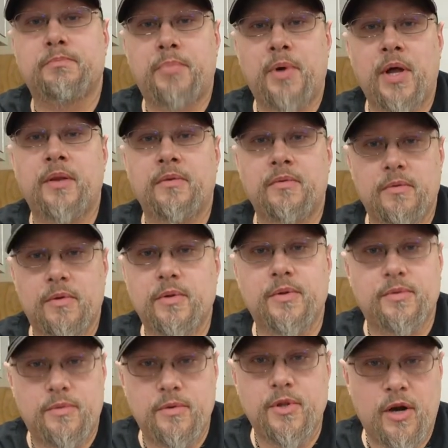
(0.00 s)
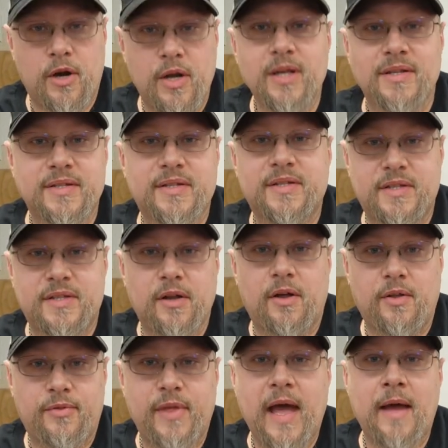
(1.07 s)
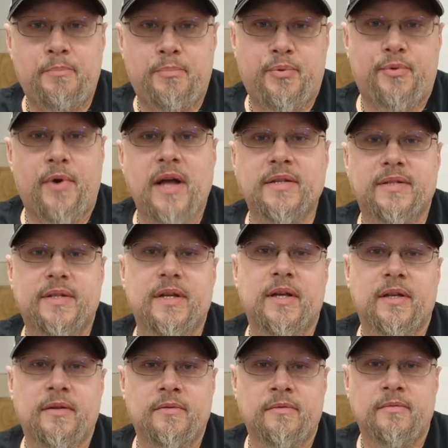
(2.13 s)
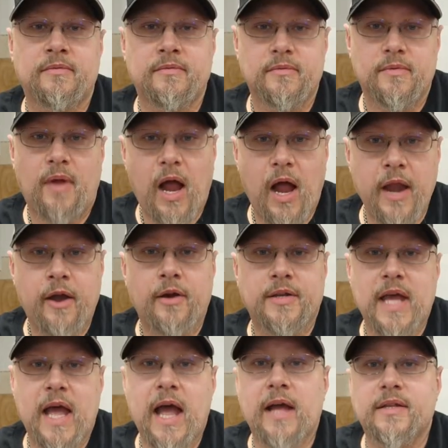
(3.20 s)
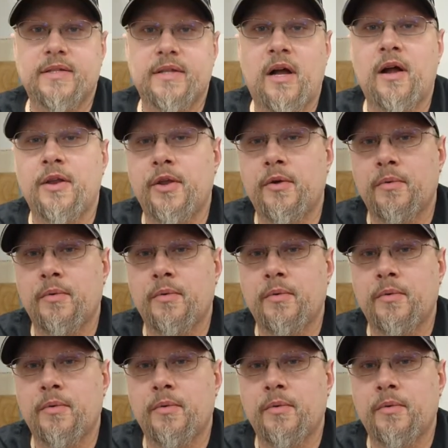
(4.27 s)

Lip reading: but there is still that pressing higher tax on you.